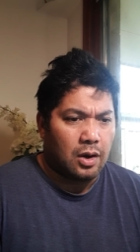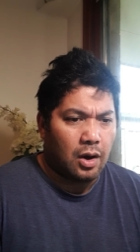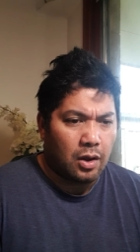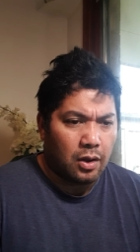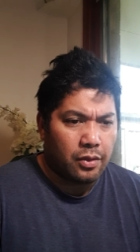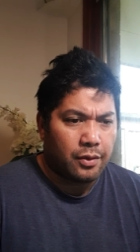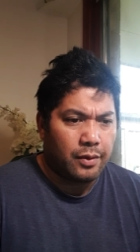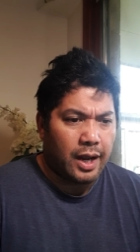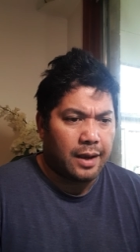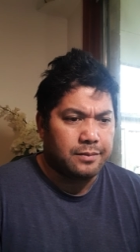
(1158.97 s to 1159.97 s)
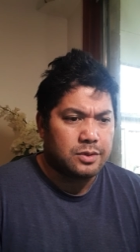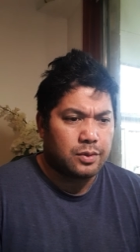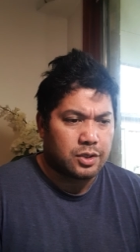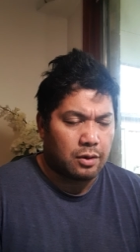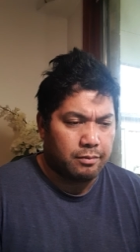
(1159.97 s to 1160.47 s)
all the rams
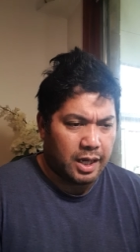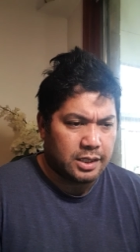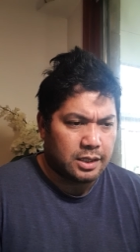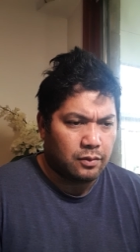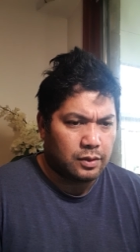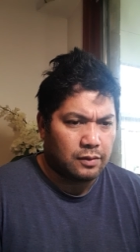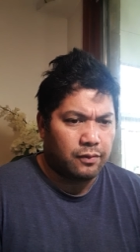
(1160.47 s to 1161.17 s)
which are mating with the